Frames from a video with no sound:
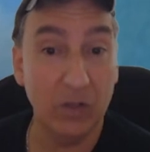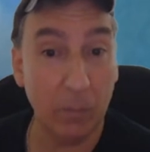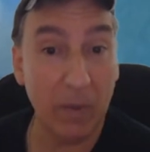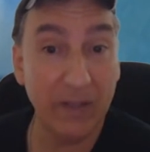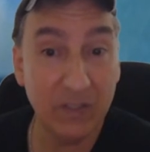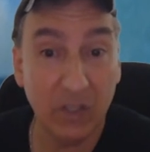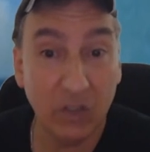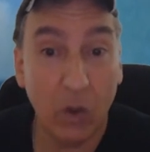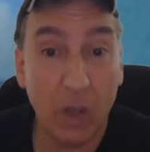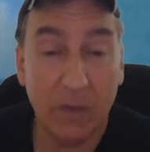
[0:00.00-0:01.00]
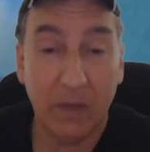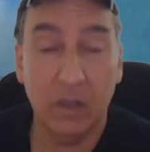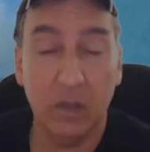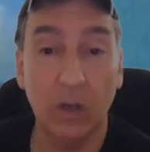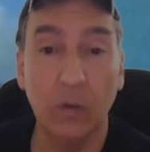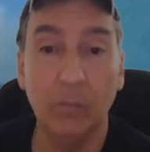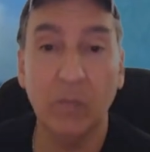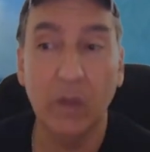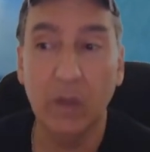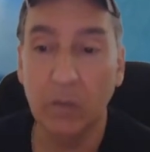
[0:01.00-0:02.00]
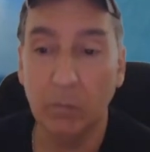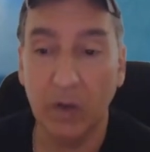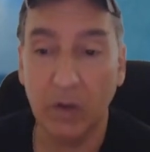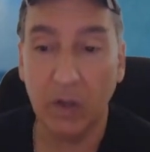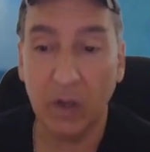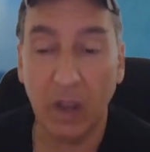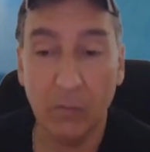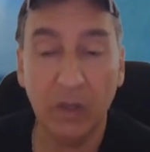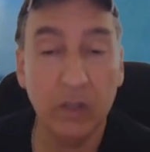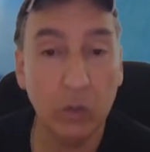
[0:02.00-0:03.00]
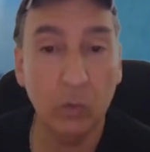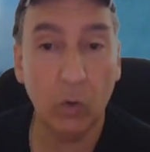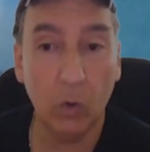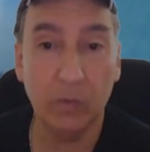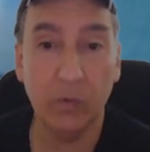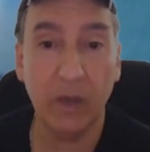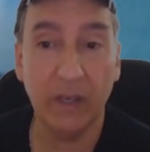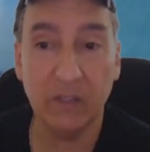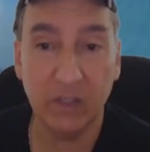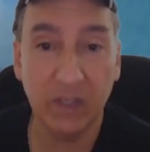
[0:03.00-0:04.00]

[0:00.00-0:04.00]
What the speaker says: depends the timing, But I really do hope you guys